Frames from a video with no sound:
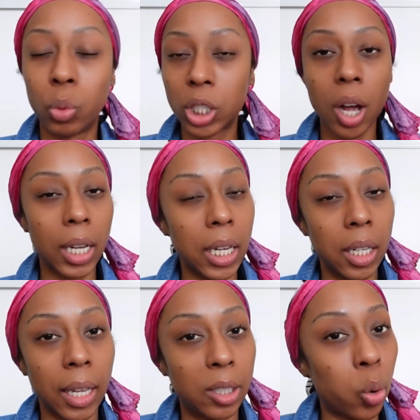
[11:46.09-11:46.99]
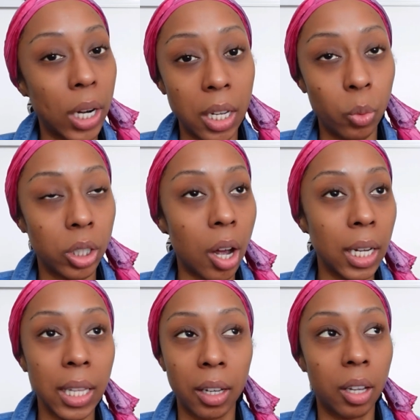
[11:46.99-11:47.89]
we're talking like twenty, we're
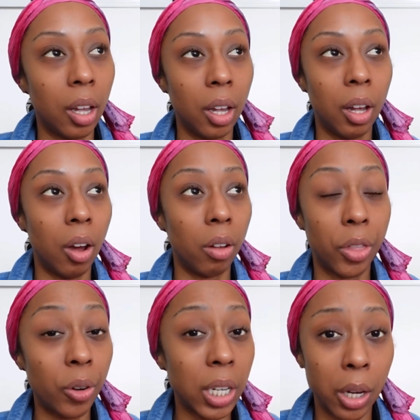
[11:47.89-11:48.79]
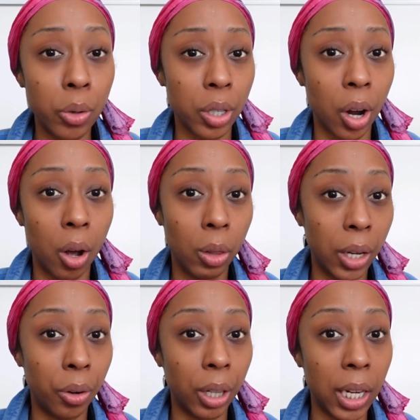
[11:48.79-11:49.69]
talking like thirty years ago,
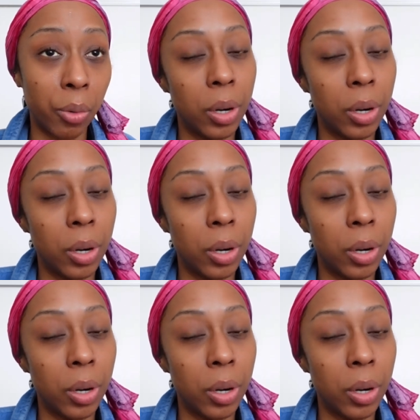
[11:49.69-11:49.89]
literally.